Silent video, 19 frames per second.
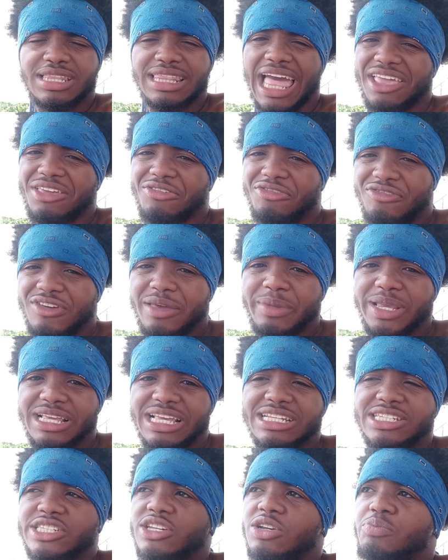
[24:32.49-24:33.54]
Like you feel me?
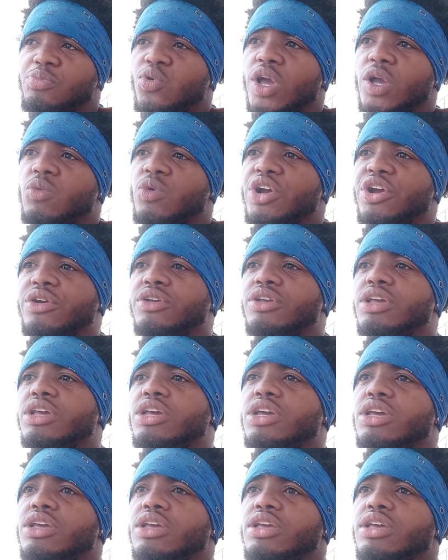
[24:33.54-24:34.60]
It's to the point where
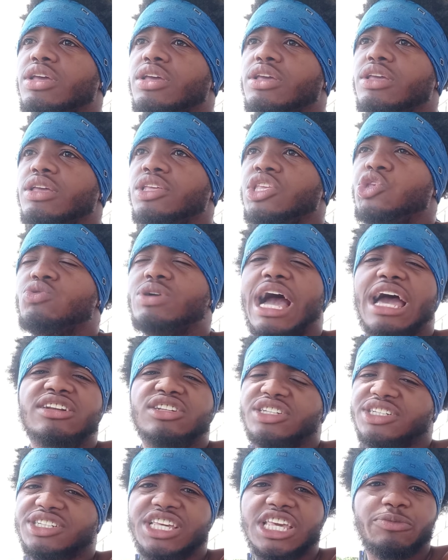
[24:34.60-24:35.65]
you gotta
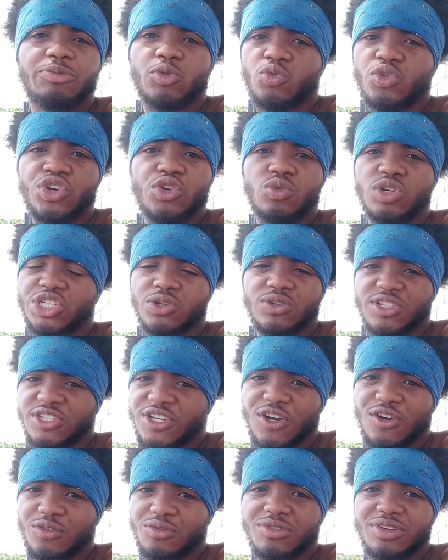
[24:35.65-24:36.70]
just keep it real with
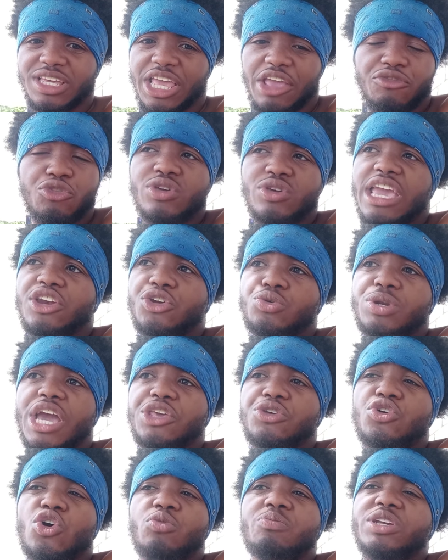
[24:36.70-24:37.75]
yourself. If you can't do
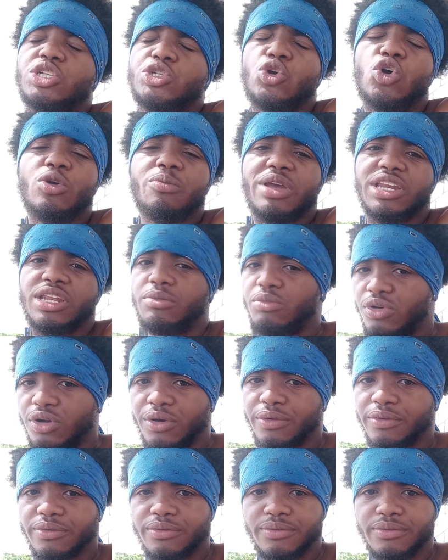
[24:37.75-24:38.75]
that, you're gonna be tormented, bro.